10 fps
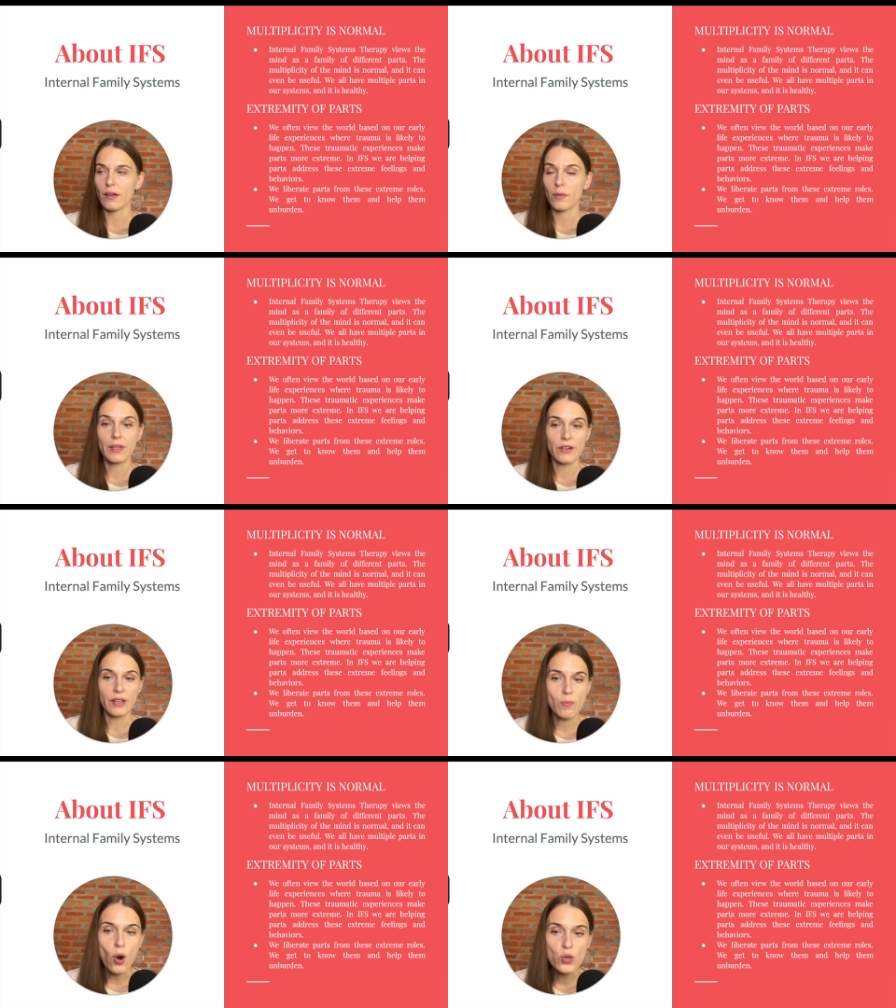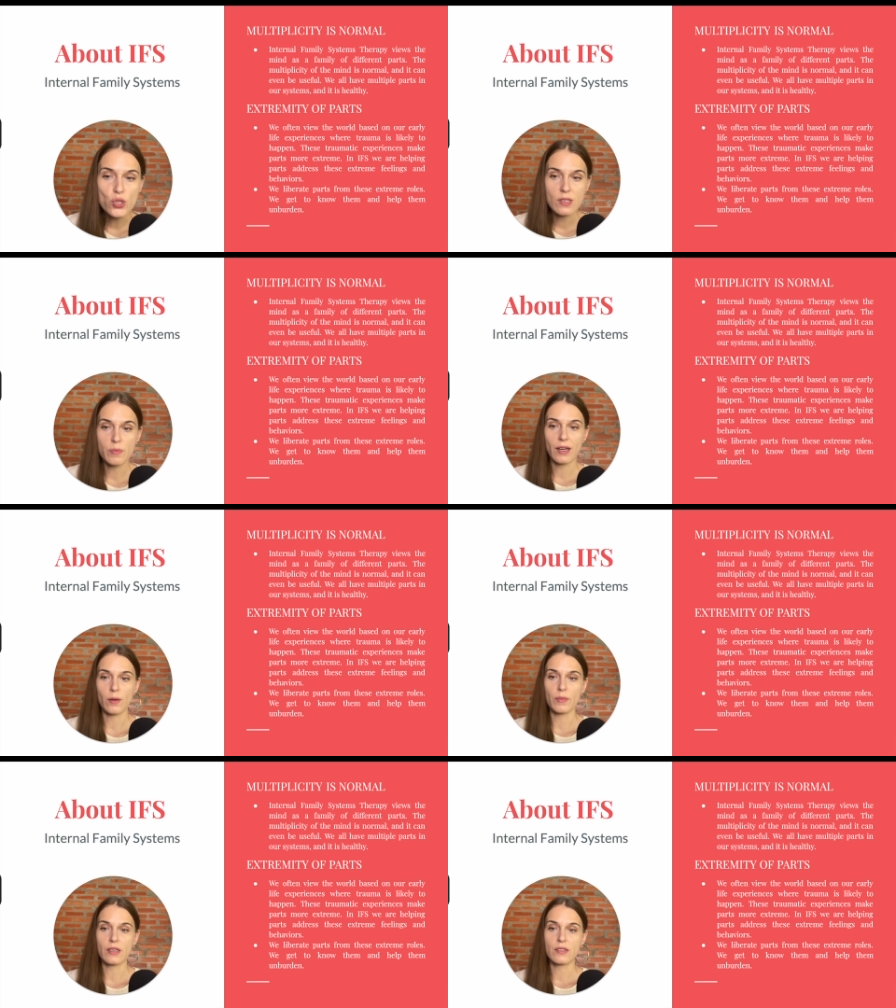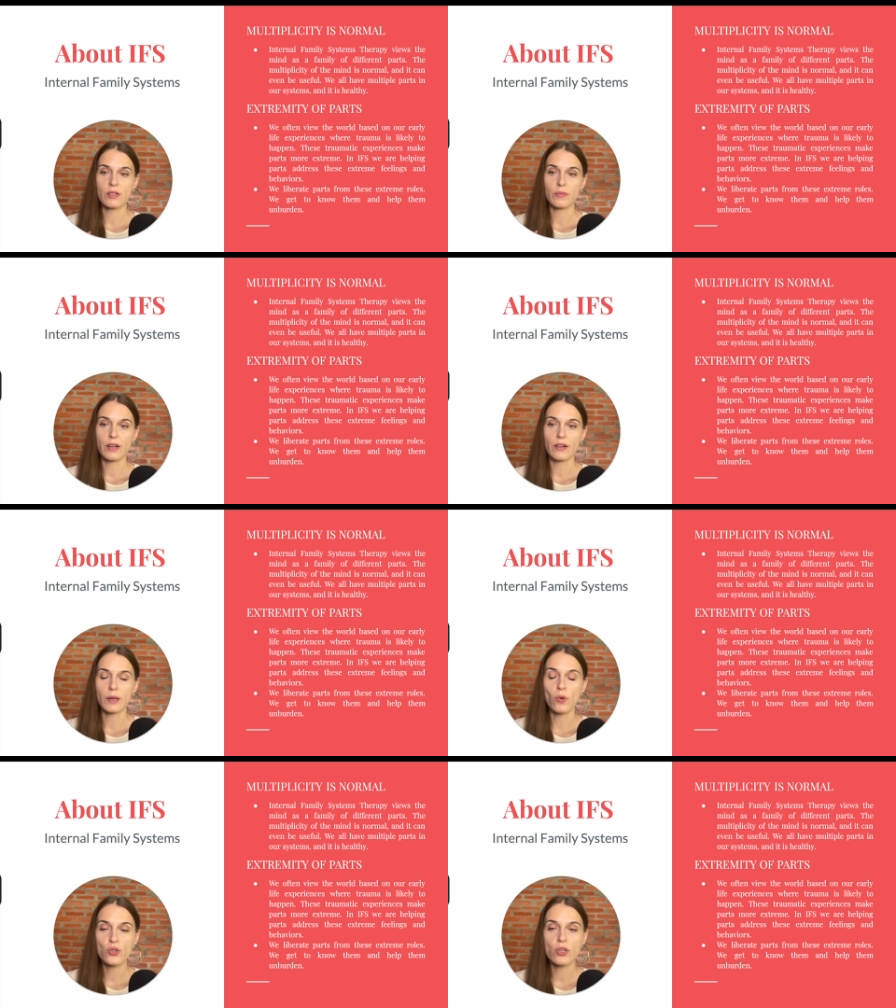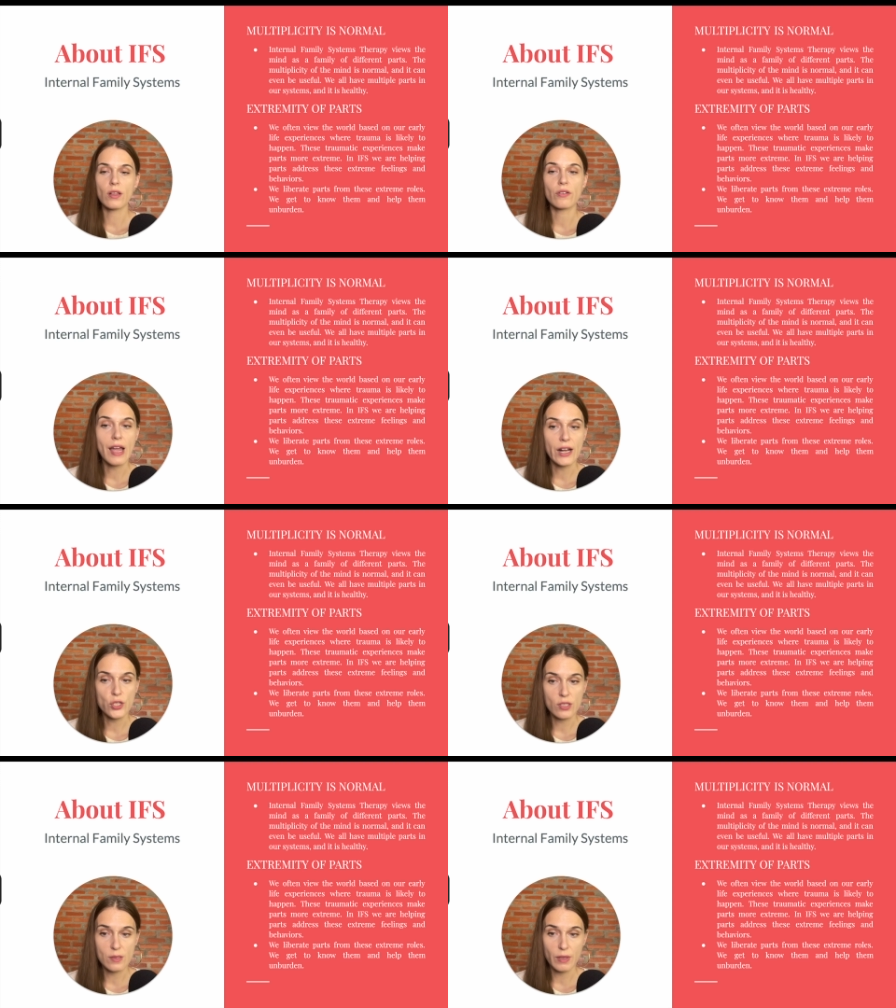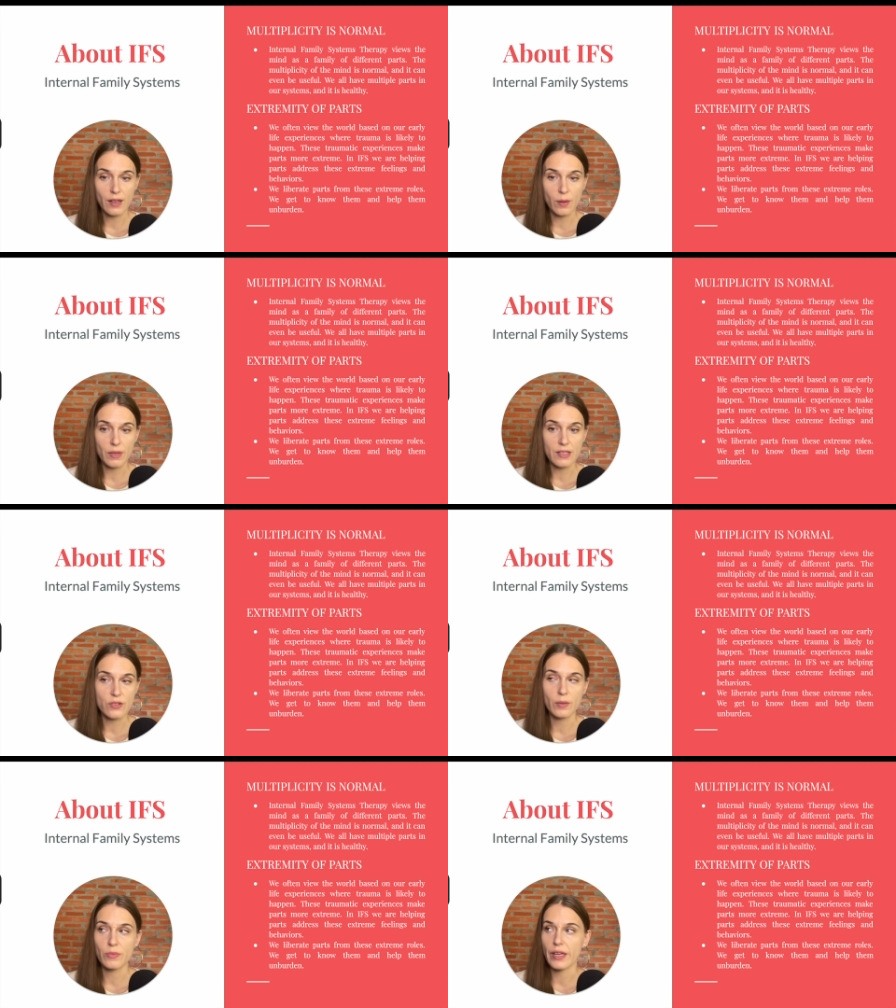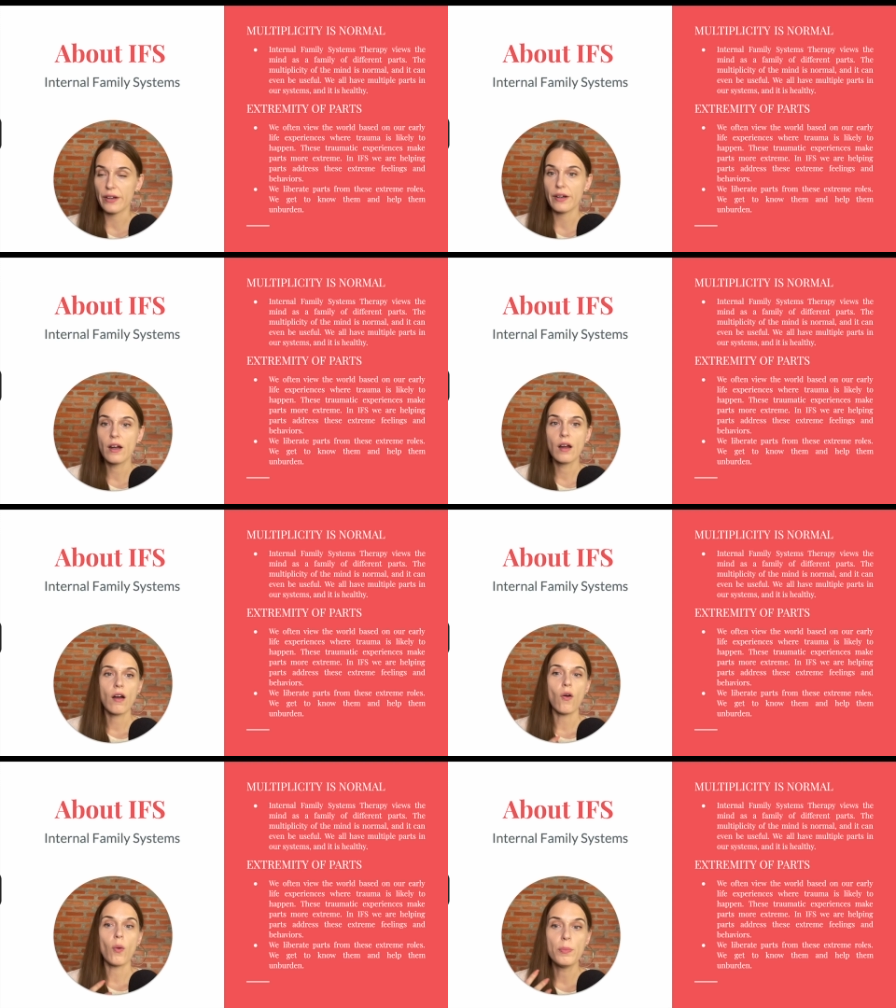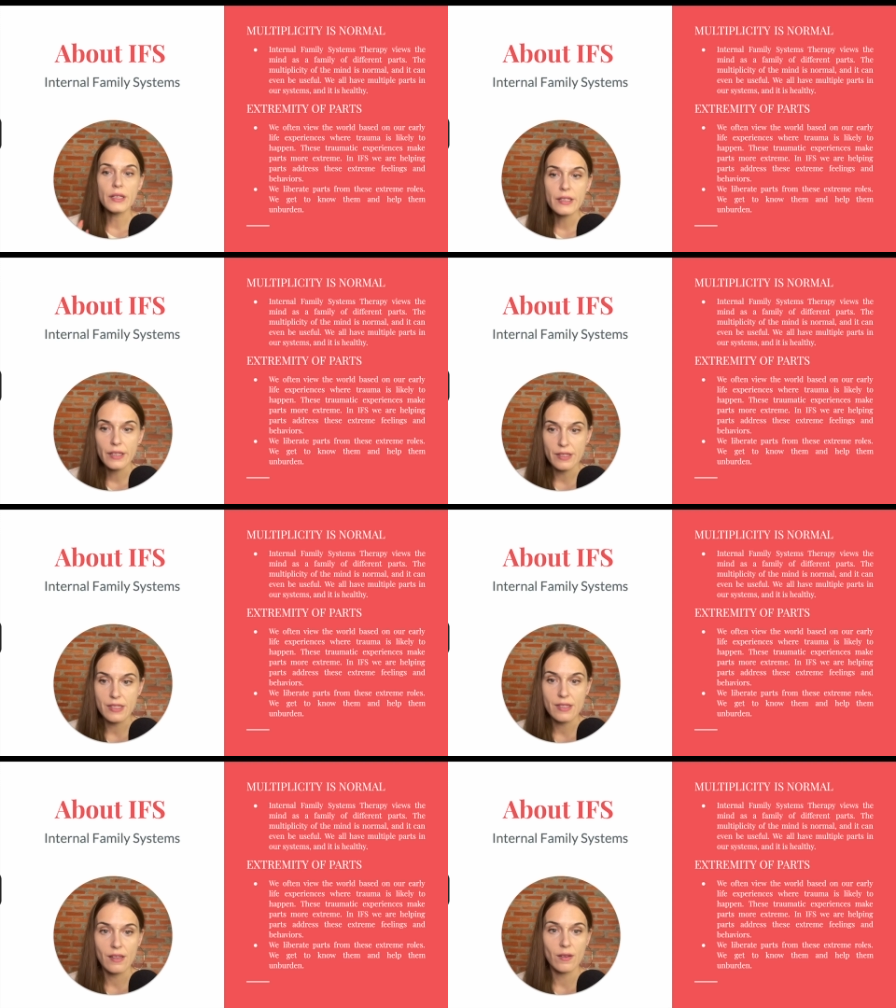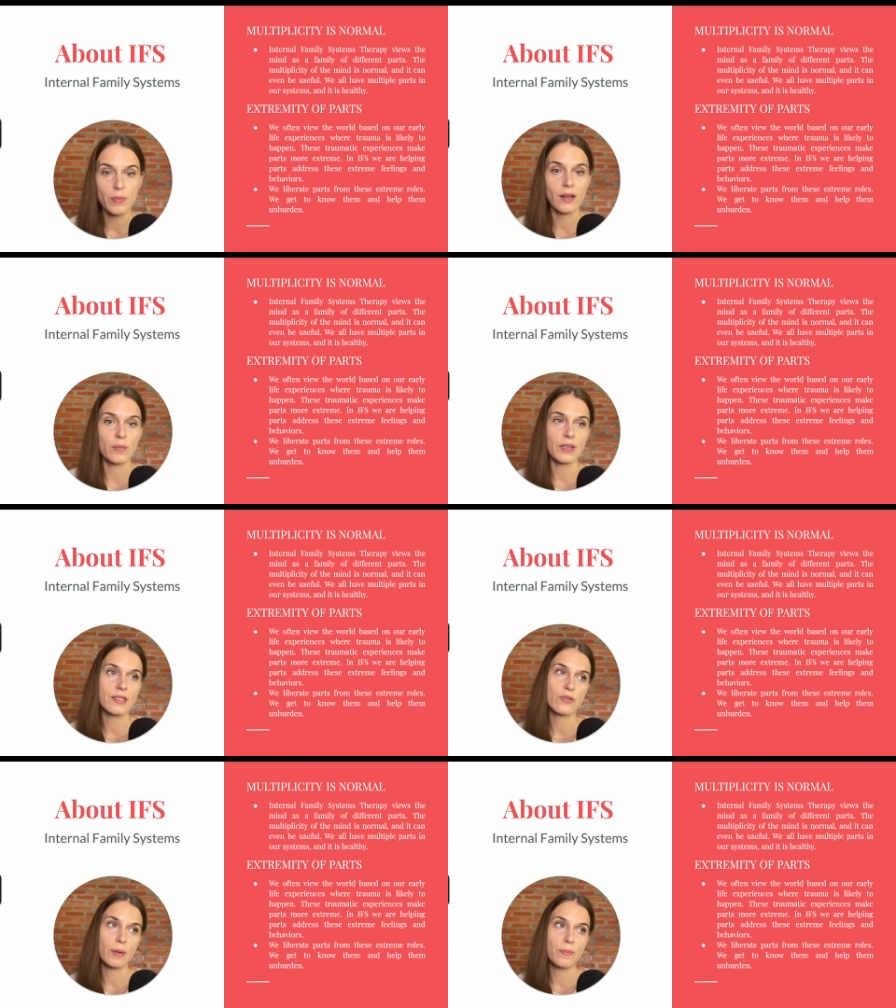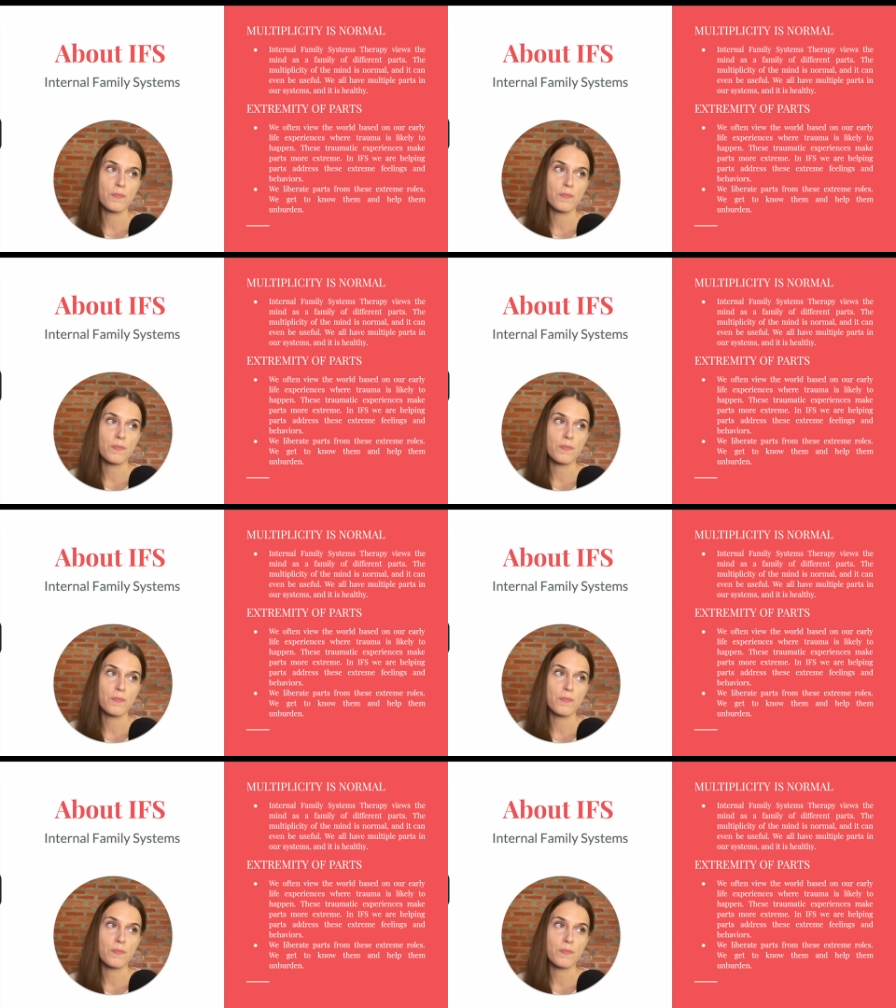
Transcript: their emotions become extreme, their emotional reactions become extreme, their opinions become extreme.